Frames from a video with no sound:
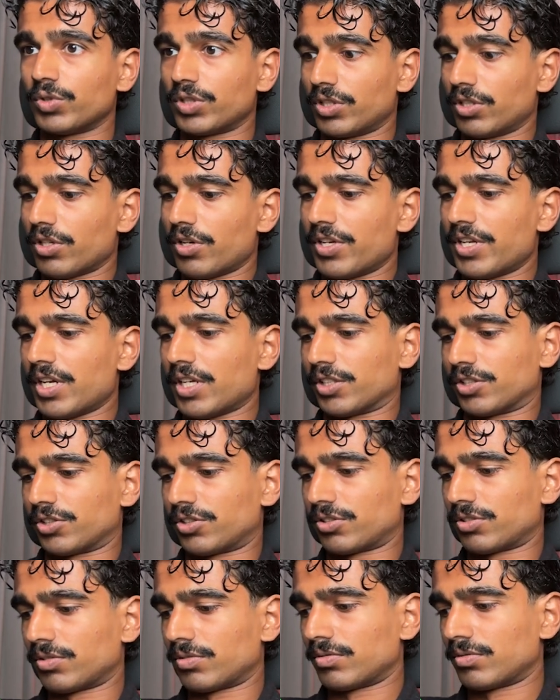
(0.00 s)
And go,
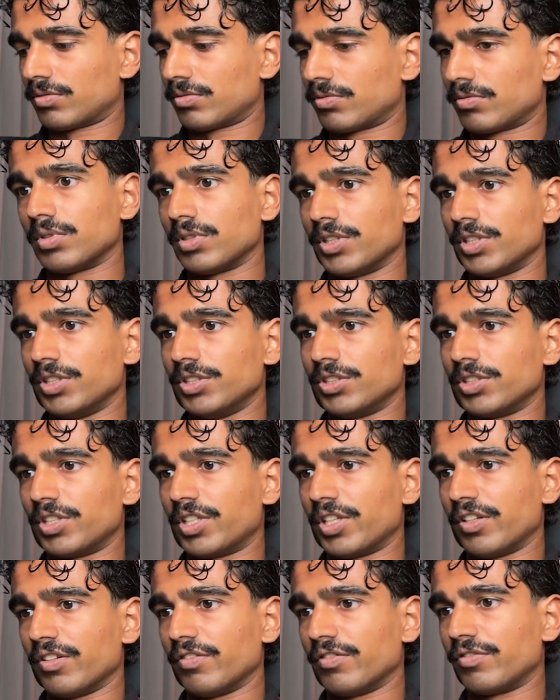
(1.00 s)
yes. Please
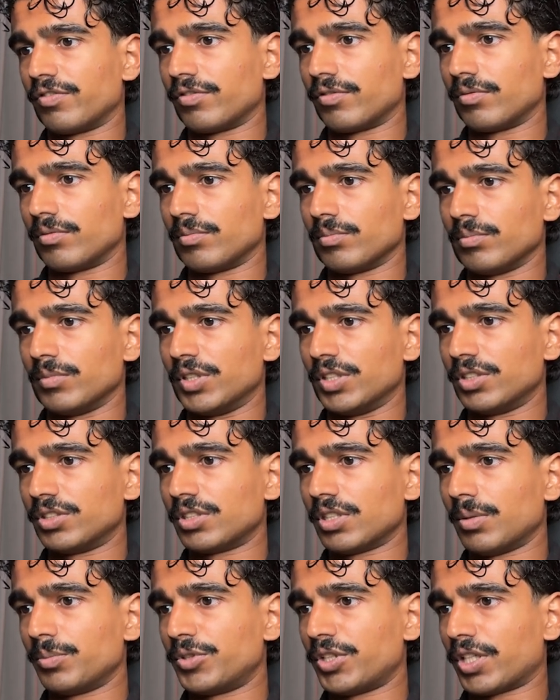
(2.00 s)
give me
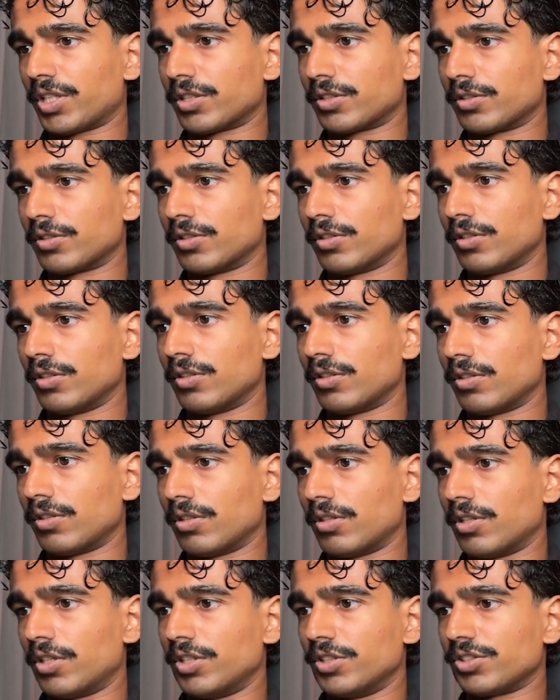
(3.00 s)
subject
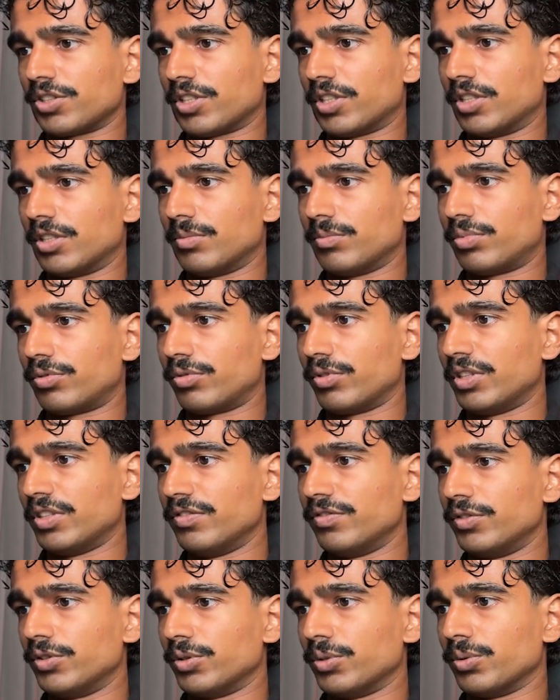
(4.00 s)
lines and
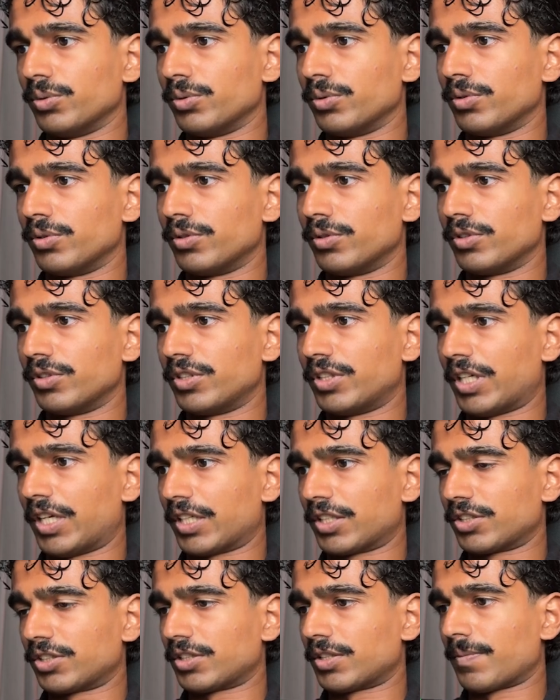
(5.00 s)
preview
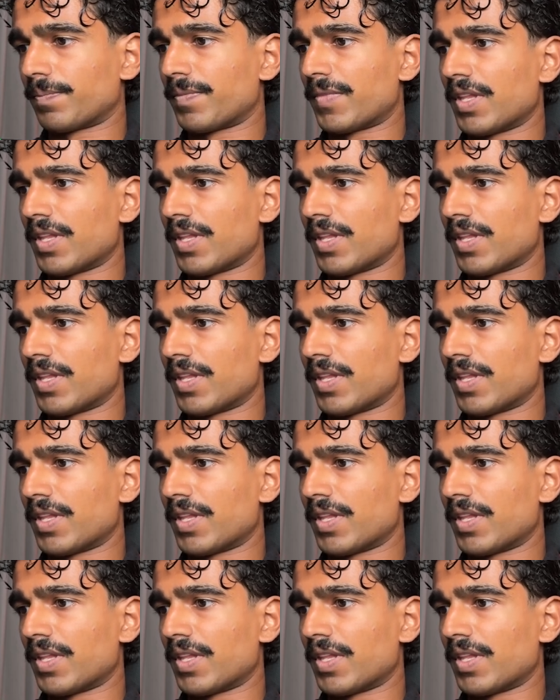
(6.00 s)
text.